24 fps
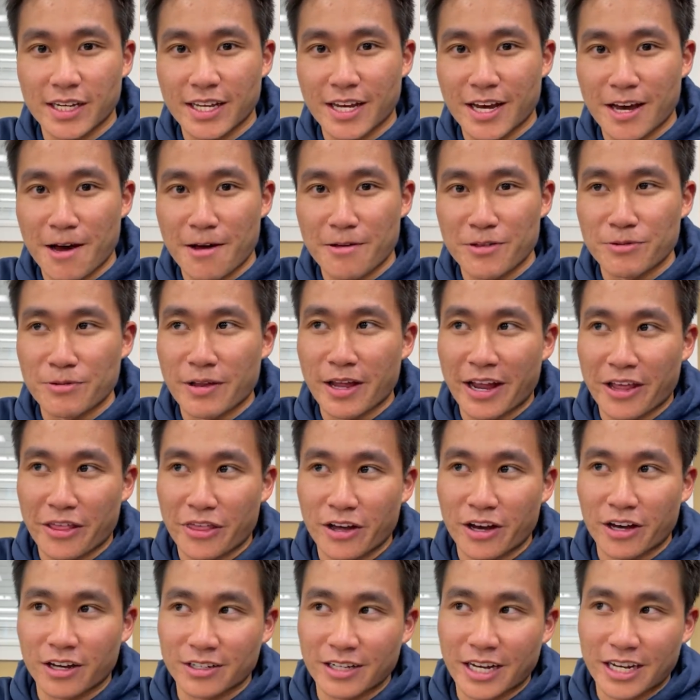
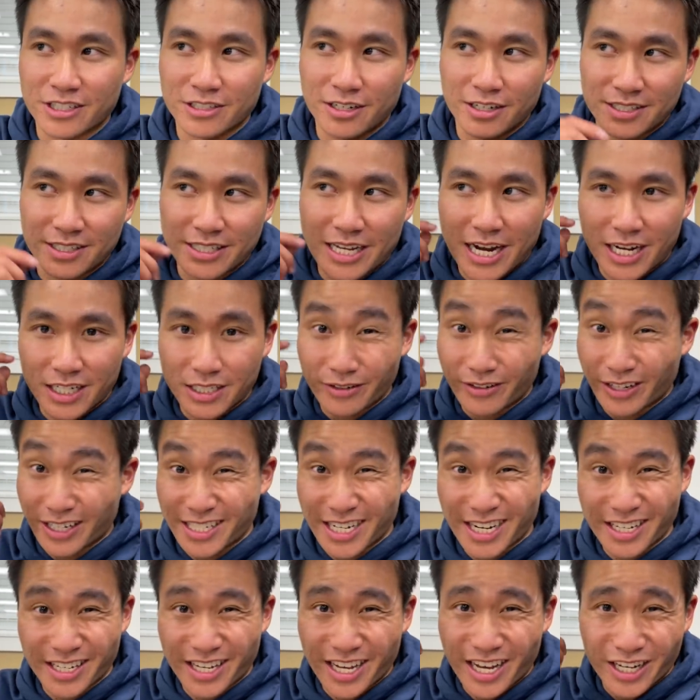I saw stacks at like
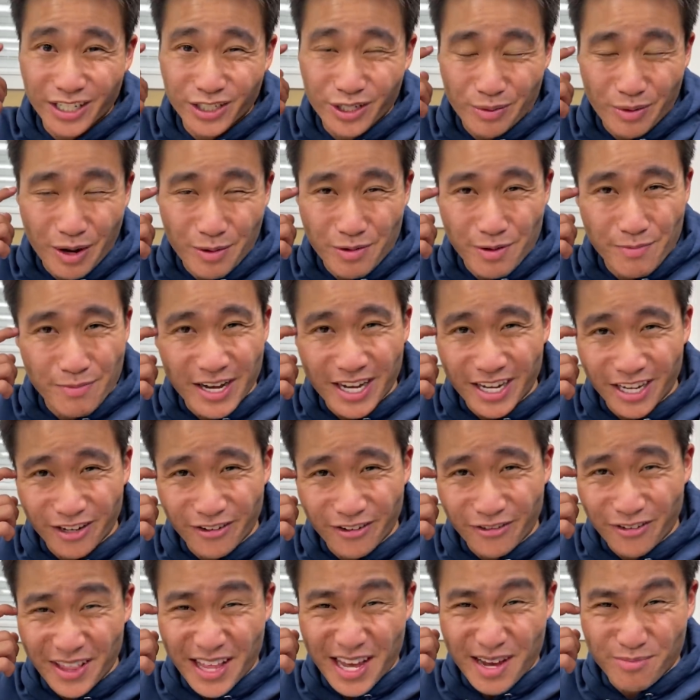10K, so I might be buying in
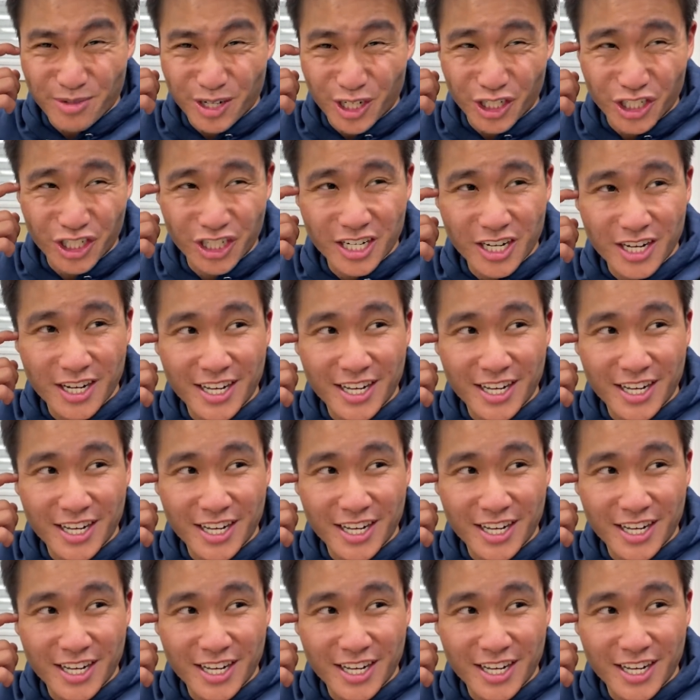for that much.